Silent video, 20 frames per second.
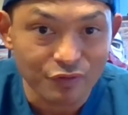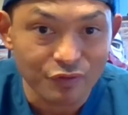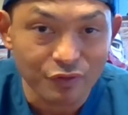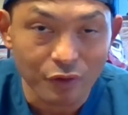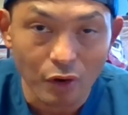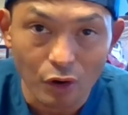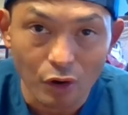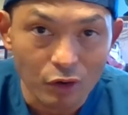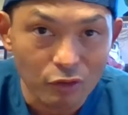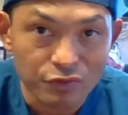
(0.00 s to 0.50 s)

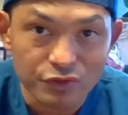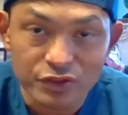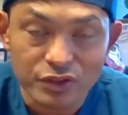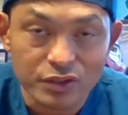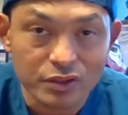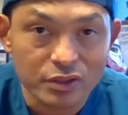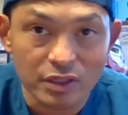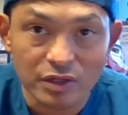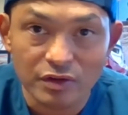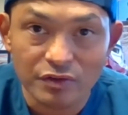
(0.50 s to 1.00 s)

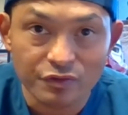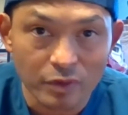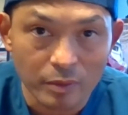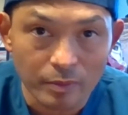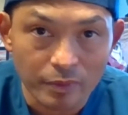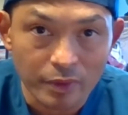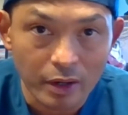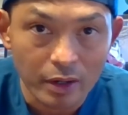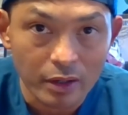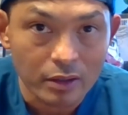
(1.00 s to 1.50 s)
evolves from
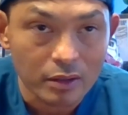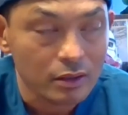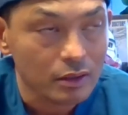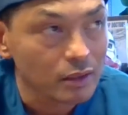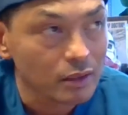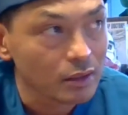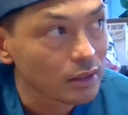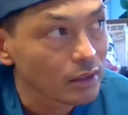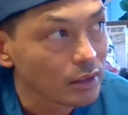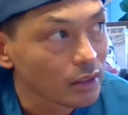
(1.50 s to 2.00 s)
there.
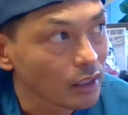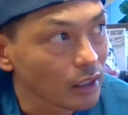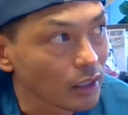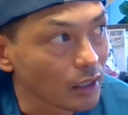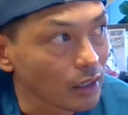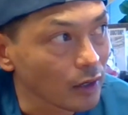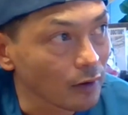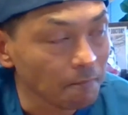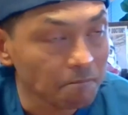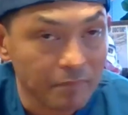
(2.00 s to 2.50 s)

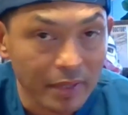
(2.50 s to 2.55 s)
Um,